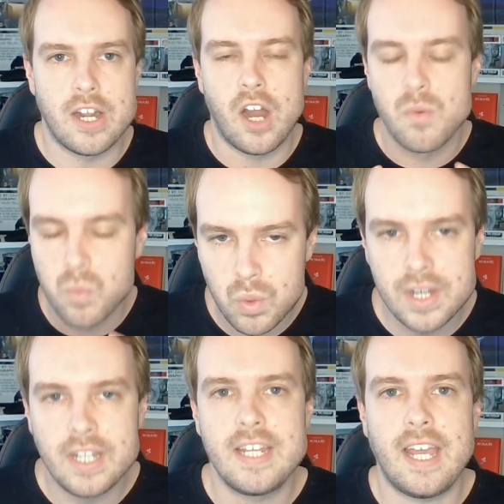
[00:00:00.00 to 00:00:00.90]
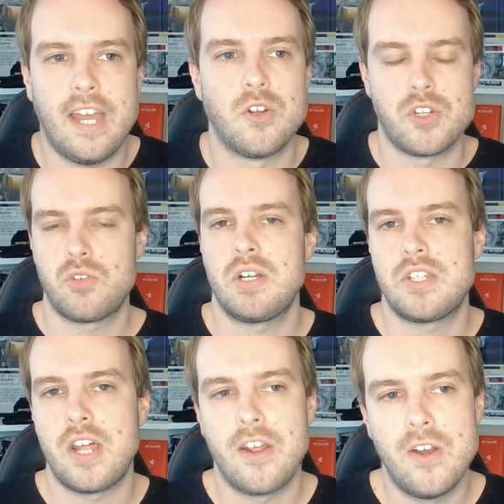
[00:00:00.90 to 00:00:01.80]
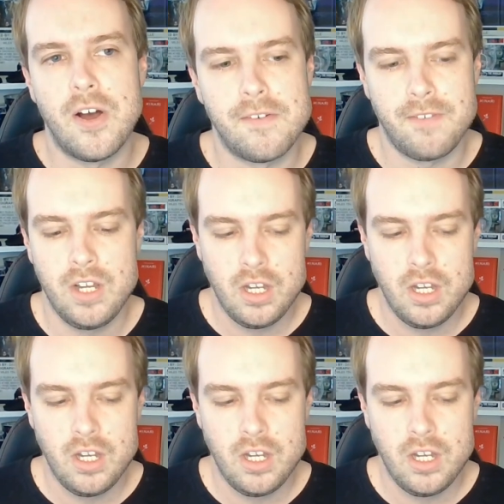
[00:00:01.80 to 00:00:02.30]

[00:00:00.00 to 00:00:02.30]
I really cannot stress that enough.